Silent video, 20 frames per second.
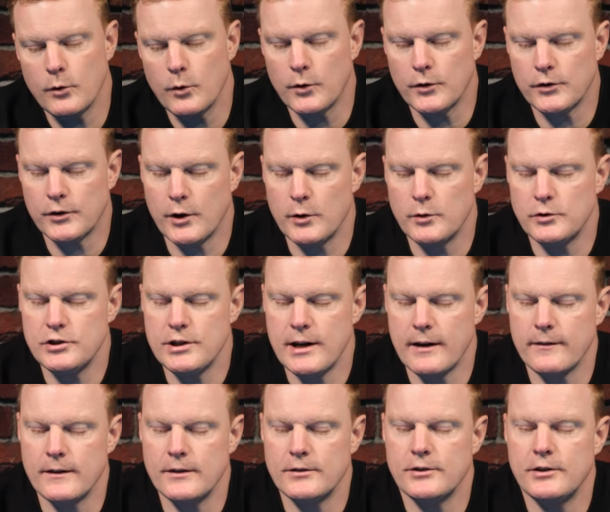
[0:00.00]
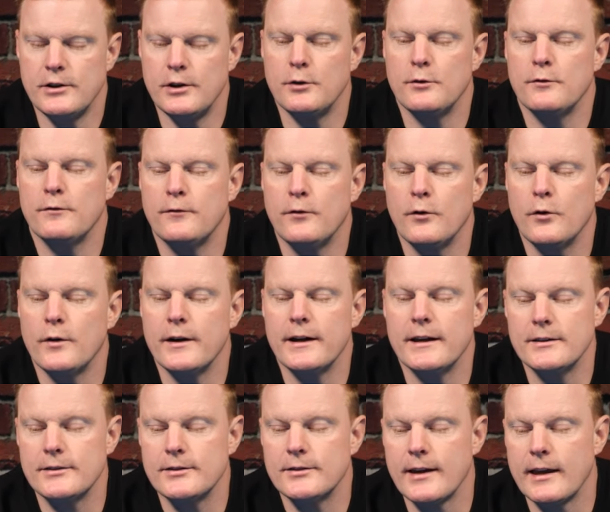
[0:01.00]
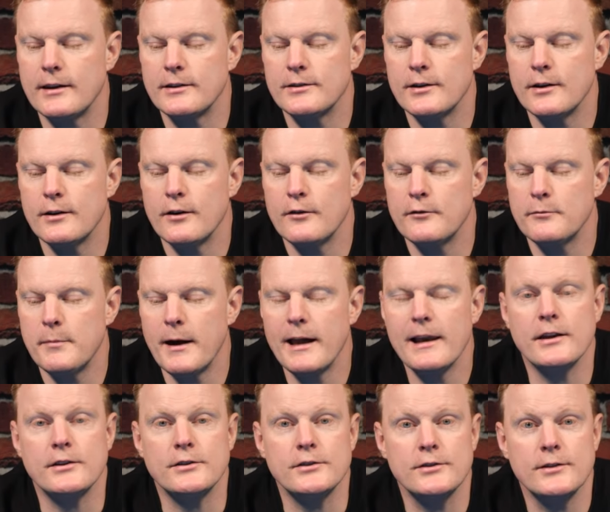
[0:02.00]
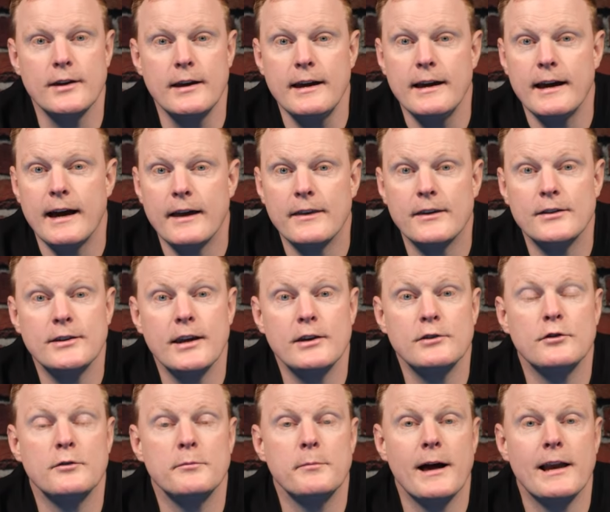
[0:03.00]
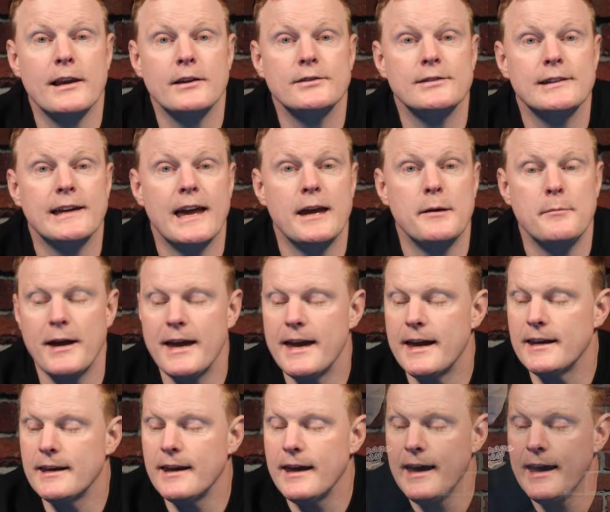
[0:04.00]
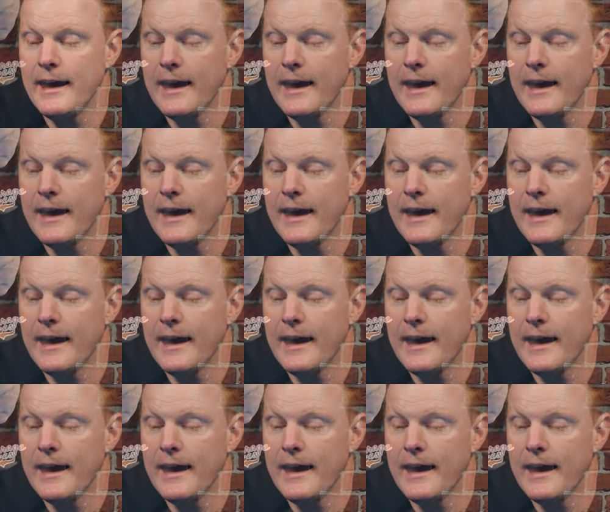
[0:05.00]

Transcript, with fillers: also check this queue for its center of balance. And the center of balance came in